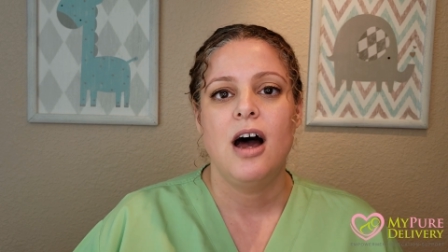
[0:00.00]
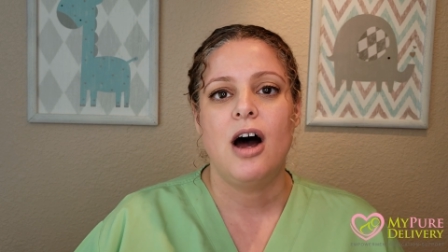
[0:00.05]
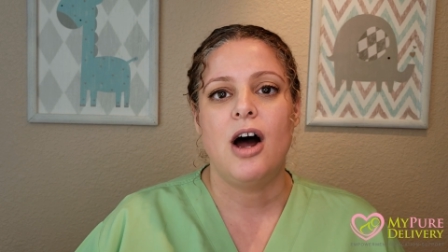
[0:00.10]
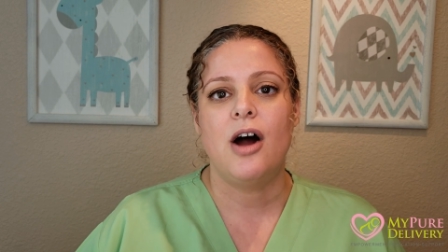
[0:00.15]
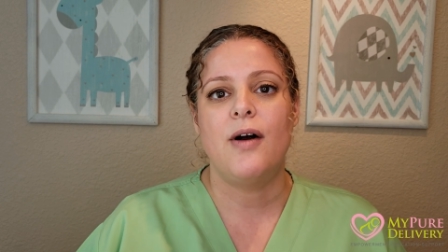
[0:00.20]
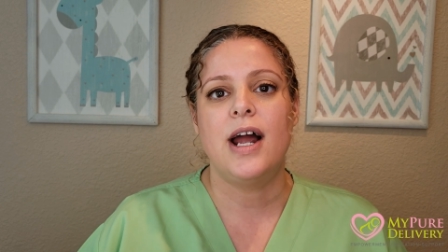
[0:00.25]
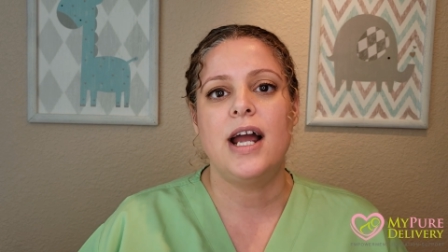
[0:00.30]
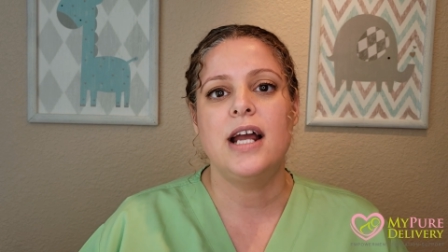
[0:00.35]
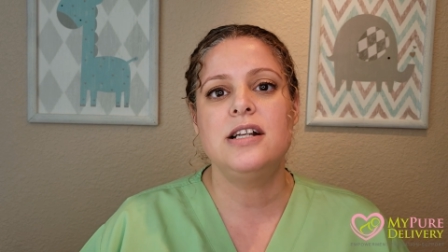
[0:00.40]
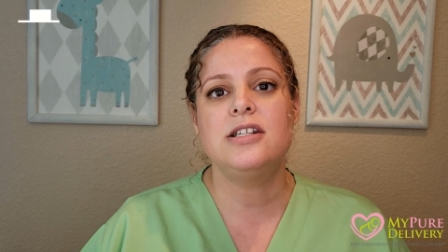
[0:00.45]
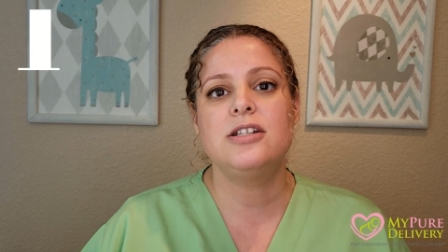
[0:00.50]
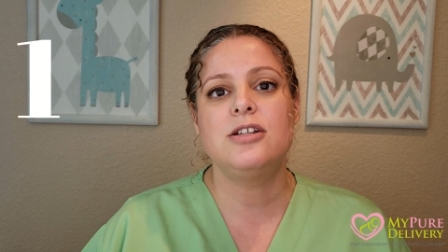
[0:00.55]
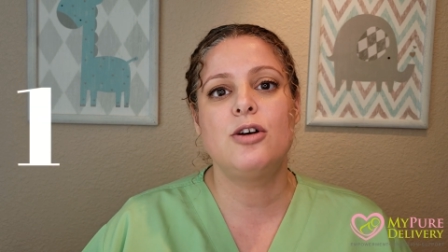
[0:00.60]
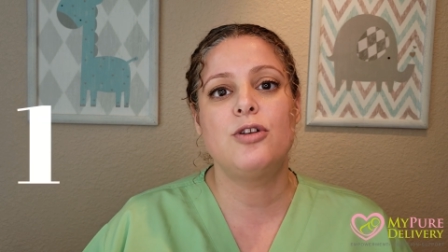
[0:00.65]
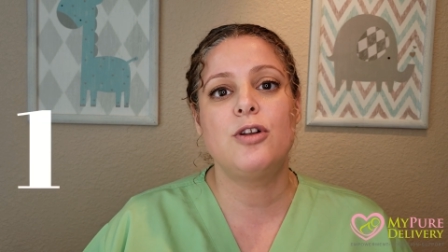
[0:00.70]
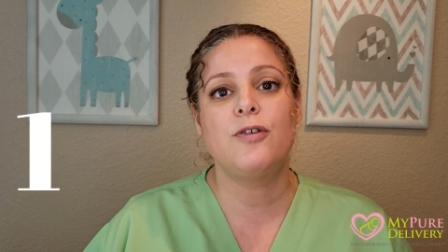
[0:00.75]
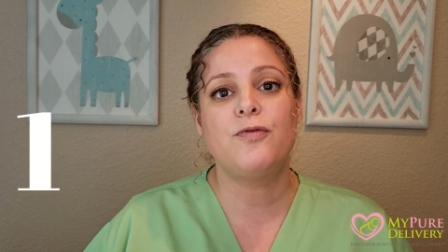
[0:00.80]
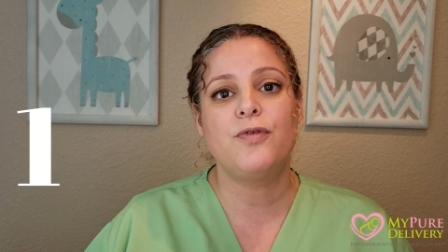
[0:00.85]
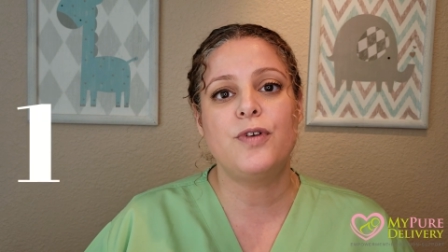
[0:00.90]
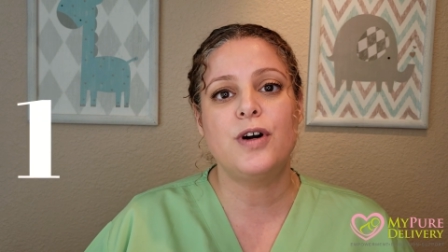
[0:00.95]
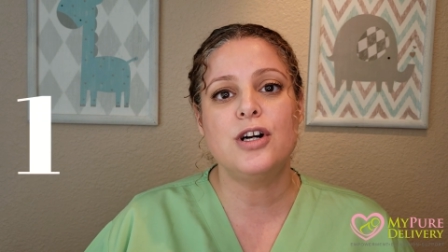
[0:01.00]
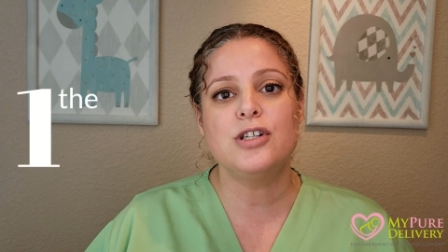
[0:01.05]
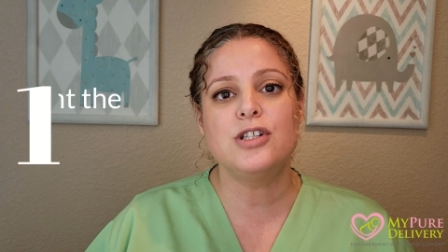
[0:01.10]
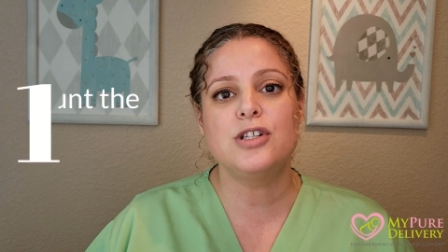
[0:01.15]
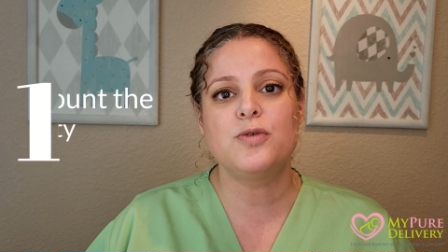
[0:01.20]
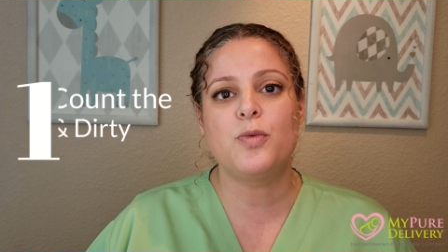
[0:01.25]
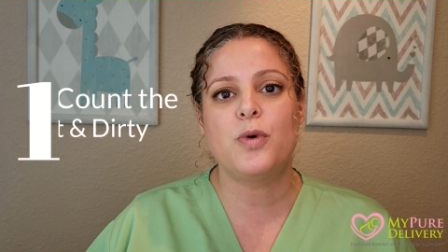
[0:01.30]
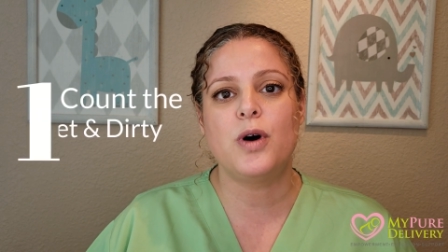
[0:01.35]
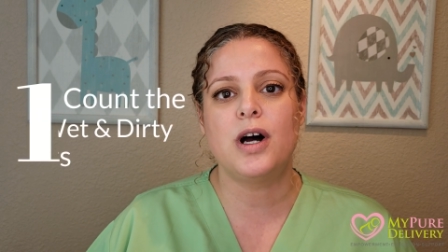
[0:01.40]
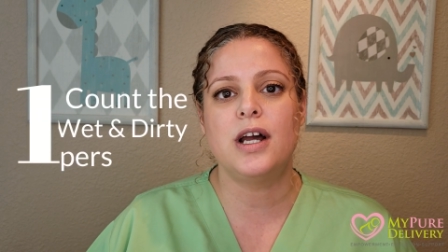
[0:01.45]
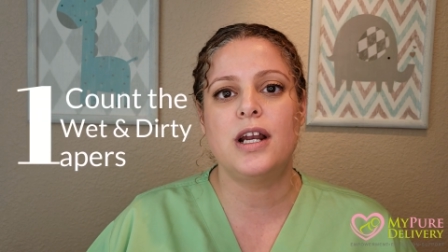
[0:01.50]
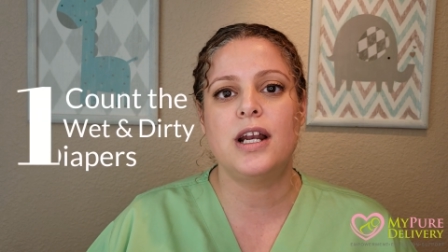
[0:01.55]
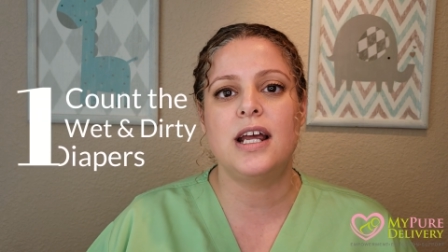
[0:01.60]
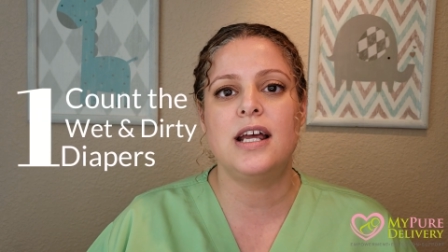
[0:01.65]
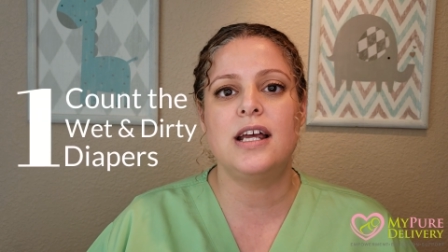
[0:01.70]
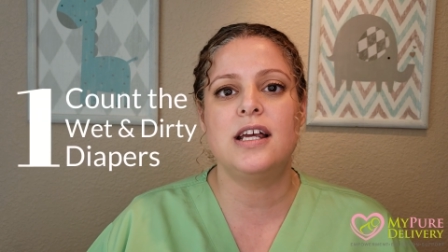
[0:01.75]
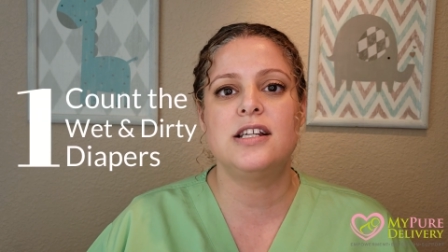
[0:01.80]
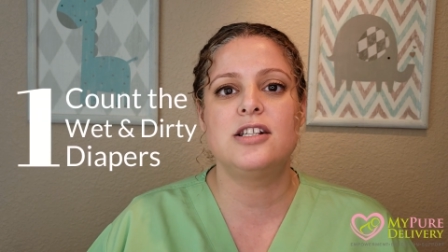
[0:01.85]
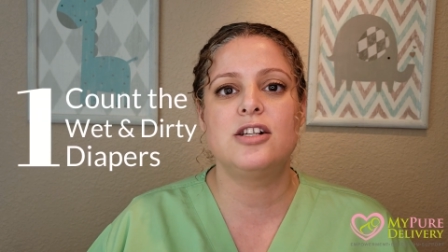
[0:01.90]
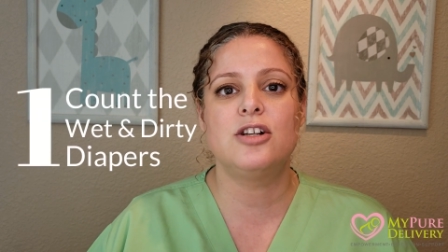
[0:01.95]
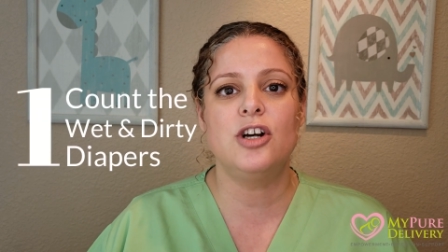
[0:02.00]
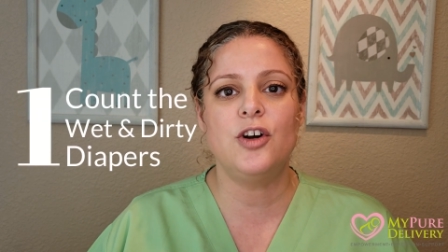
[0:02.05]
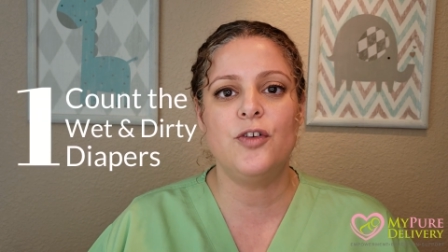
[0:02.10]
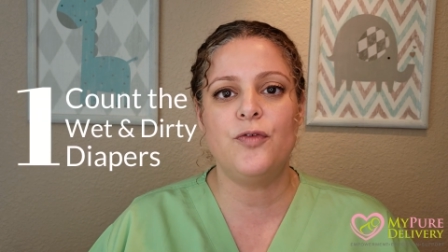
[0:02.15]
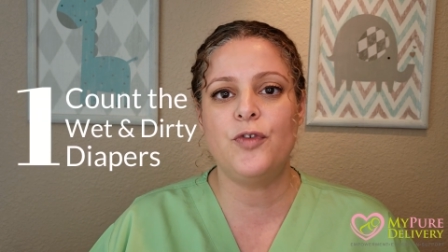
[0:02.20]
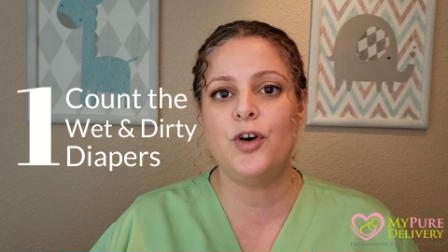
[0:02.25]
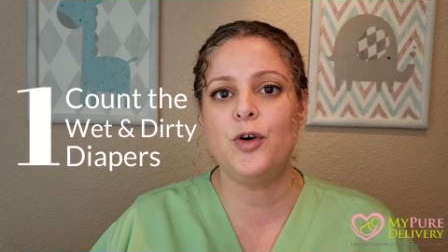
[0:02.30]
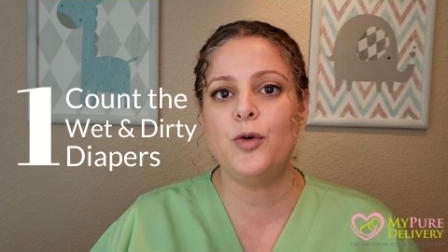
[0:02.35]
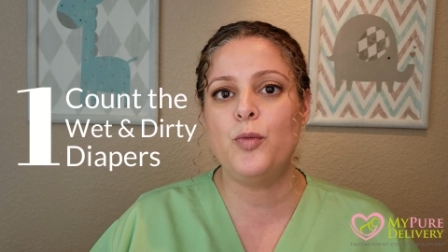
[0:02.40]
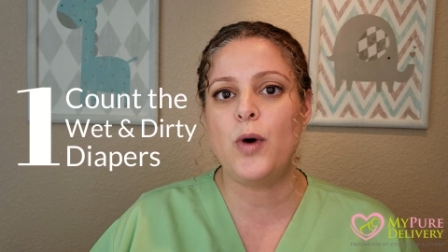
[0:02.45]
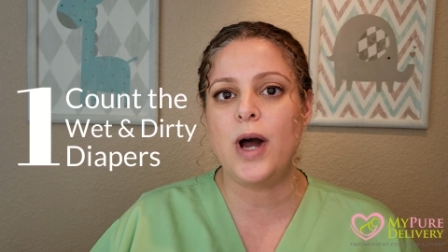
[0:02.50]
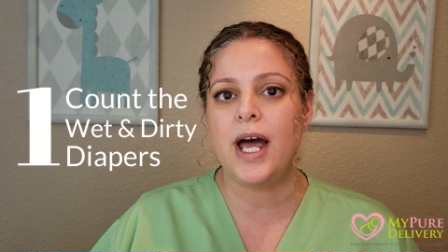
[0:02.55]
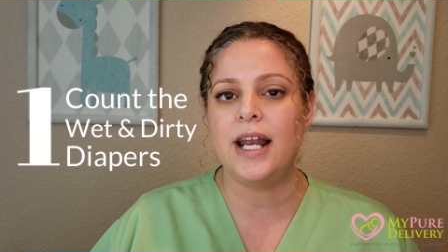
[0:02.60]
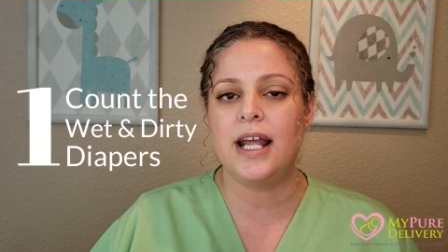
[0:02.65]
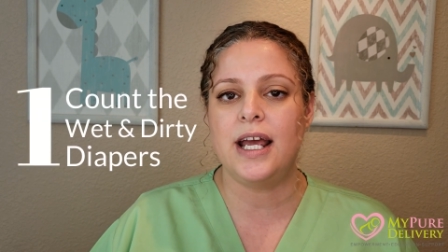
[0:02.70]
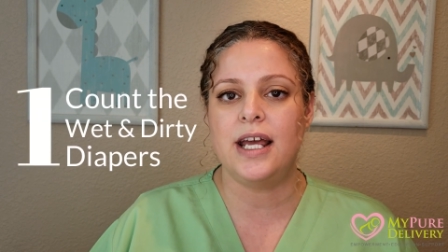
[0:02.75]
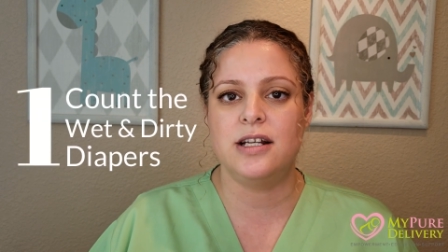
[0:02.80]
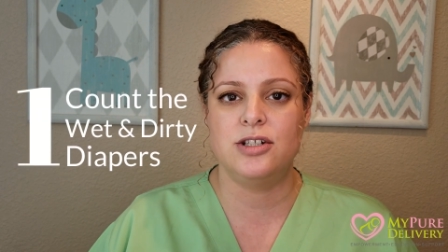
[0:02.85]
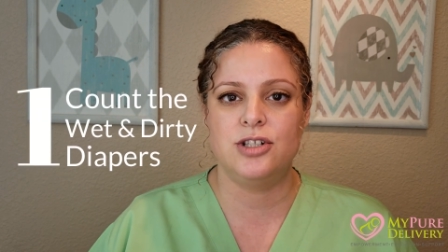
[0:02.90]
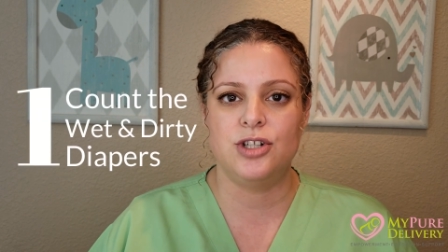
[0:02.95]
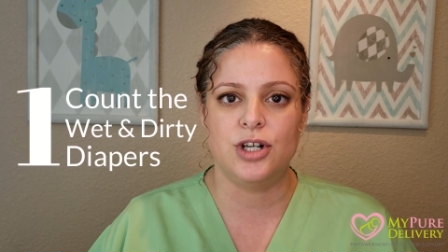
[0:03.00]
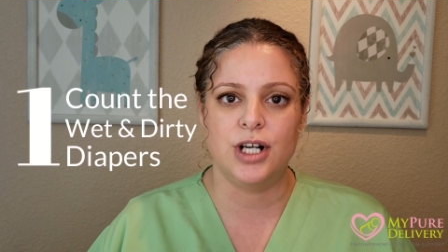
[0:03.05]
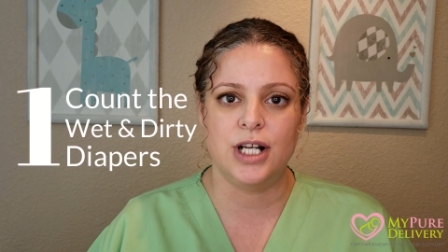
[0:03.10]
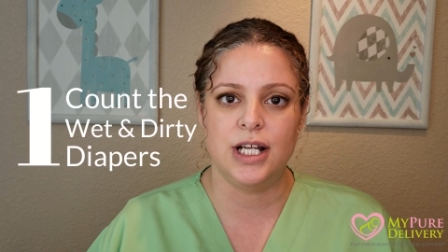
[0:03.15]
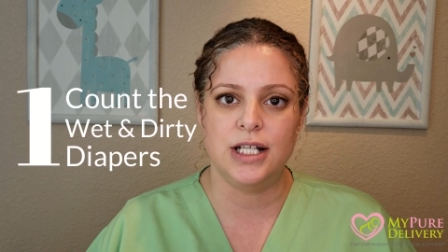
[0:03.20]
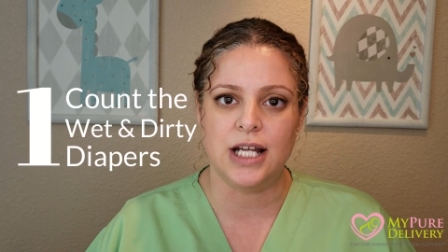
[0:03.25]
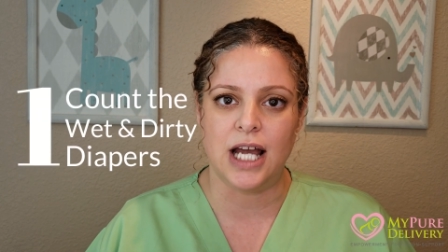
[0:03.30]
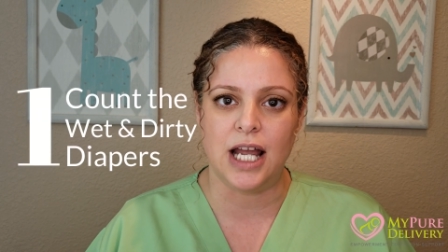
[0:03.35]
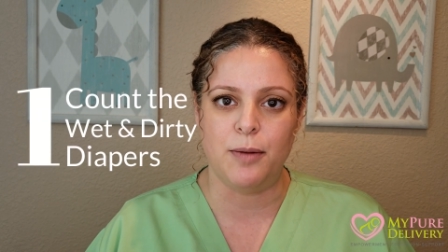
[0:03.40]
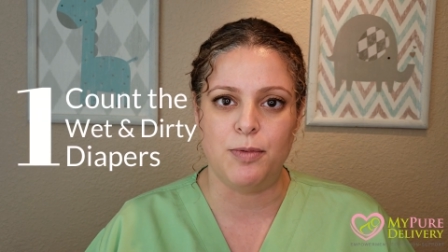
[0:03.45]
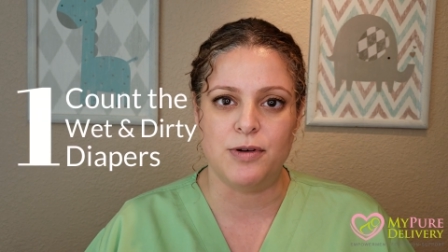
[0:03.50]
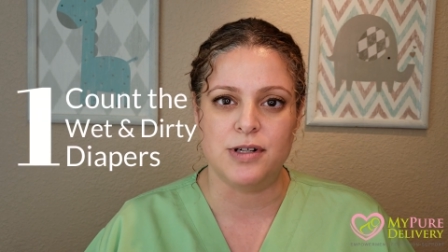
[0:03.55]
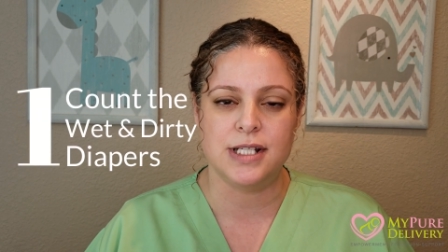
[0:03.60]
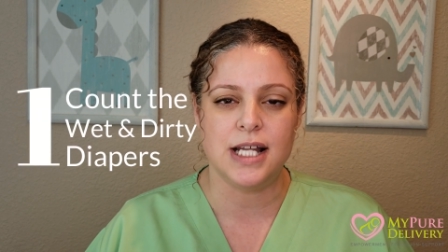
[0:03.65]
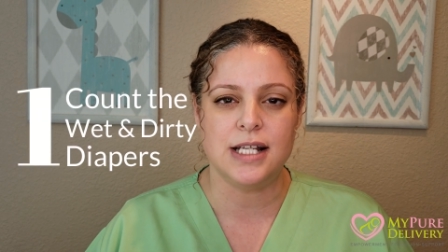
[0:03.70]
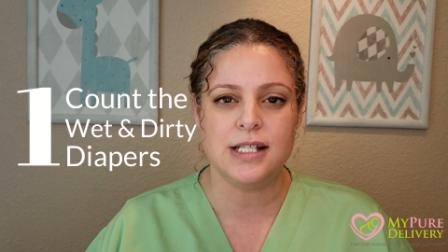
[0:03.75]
All right, so the first one is look for wet and dirty diapers.